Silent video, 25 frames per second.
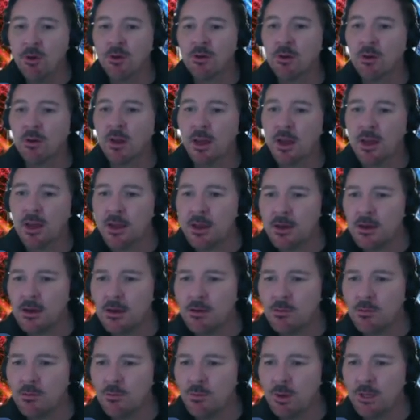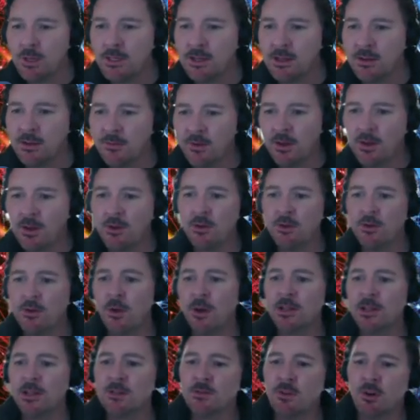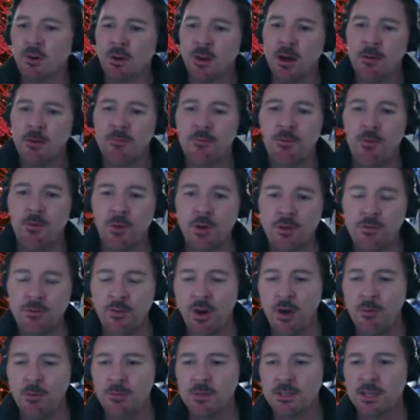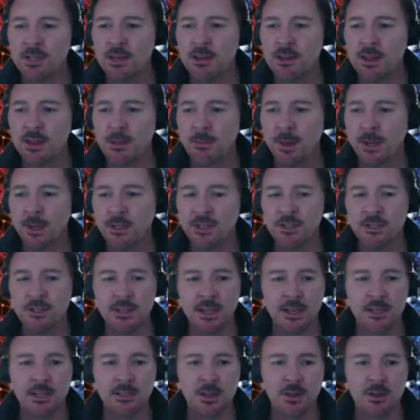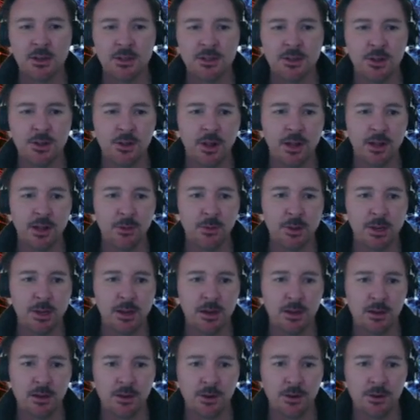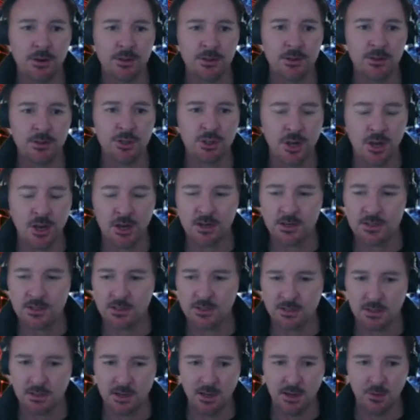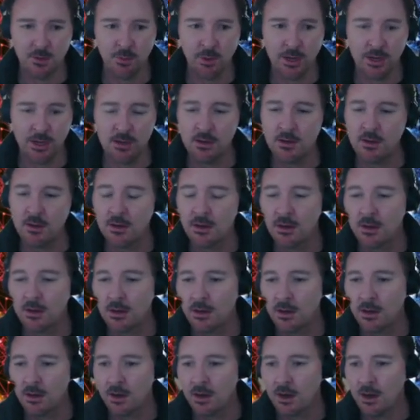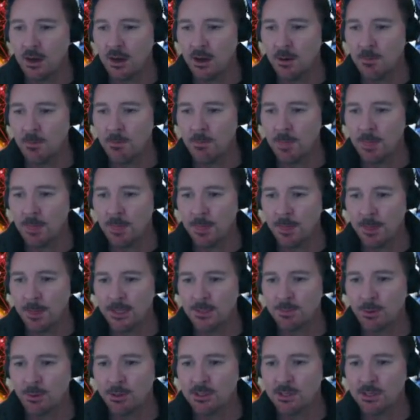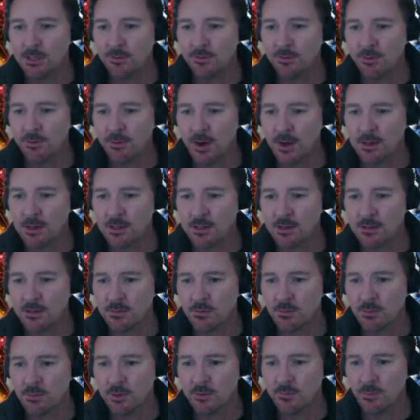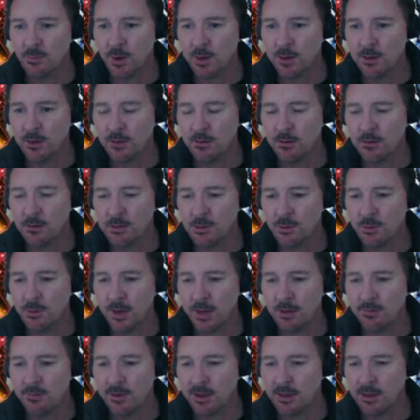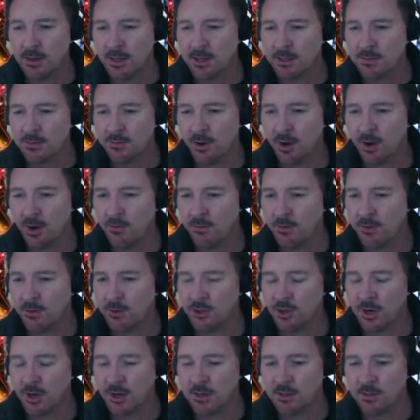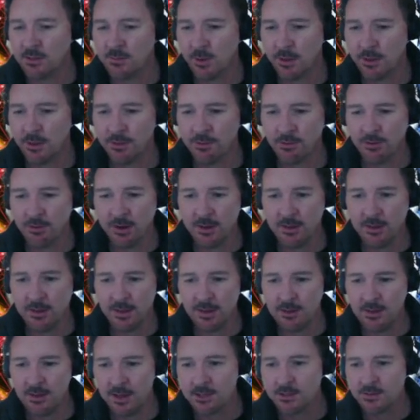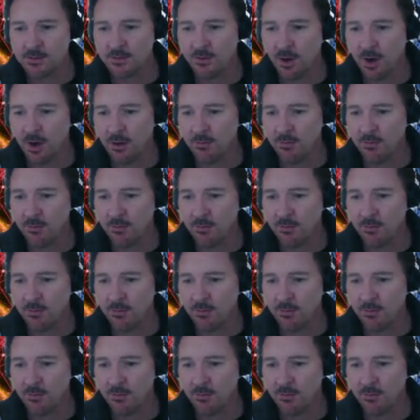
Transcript: And wins at the venue. Knights have got up 45% of their matches there, so it's not like we can't go to the Sharks and win. That's positive for us, and we've won 2 out of our last 5, and the Sharks have won 3 out of their last 5.